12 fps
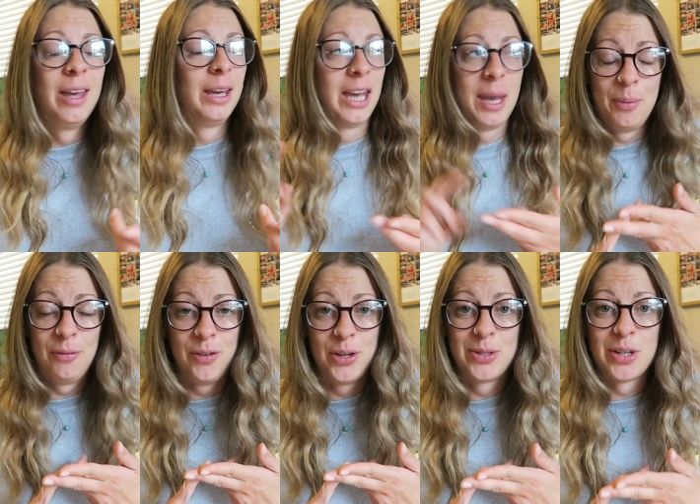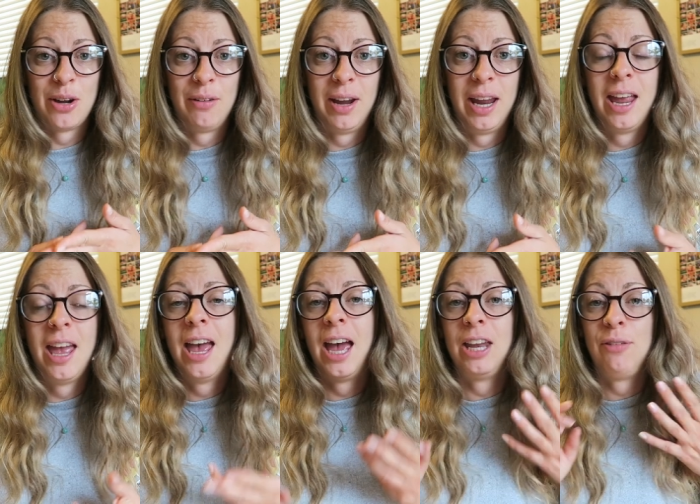keep a food diary,
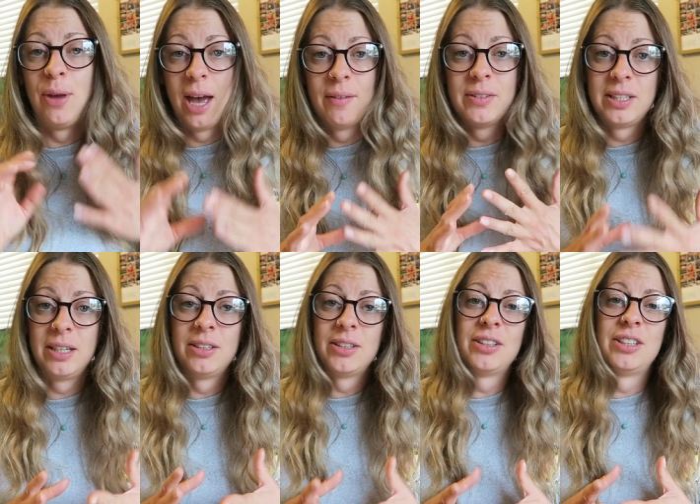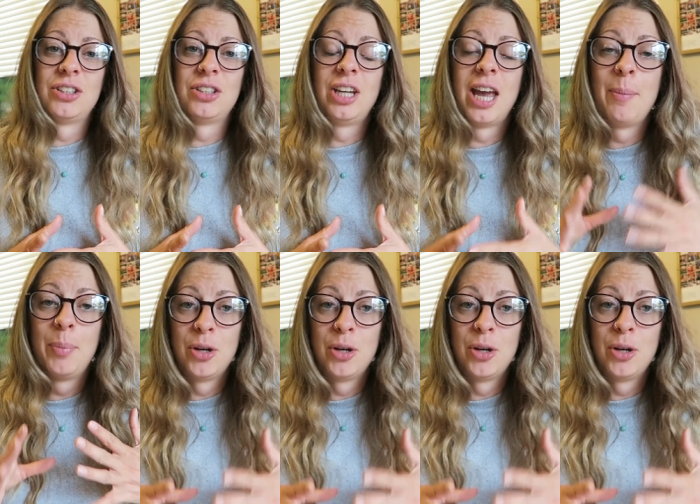and if you haven't seen a dietitian yet,